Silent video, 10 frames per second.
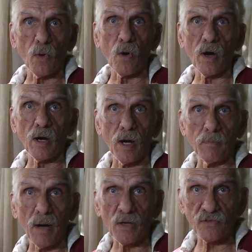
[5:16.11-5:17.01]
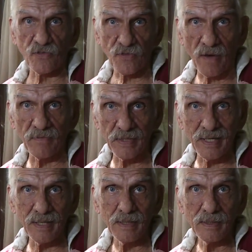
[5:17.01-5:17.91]
or about
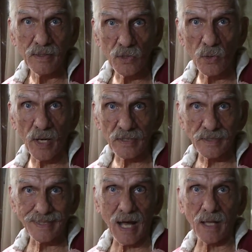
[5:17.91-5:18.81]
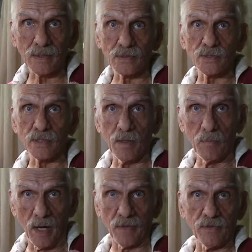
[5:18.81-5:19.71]
70 US dollars a
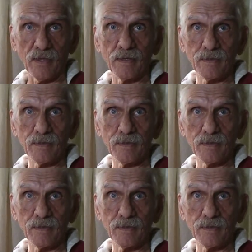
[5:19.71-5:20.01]
month.